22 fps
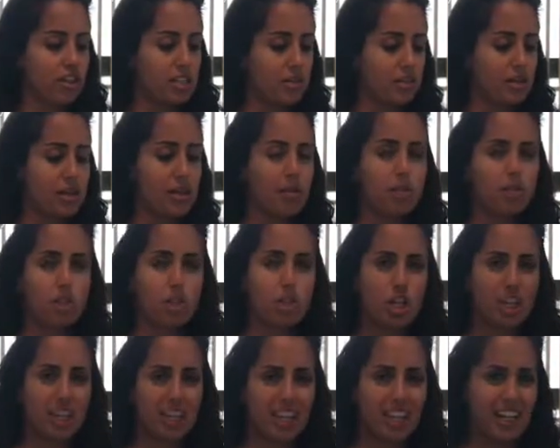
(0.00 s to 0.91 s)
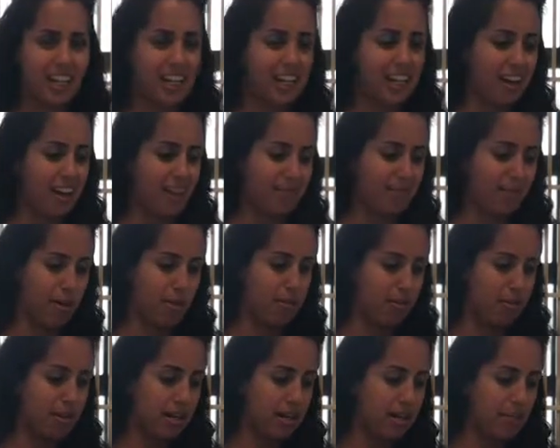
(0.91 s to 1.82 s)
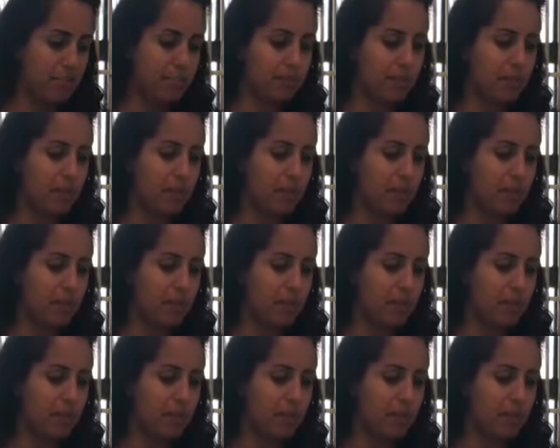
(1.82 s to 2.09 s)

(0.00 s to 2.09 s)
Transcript: Sometimes chicken can get rubbery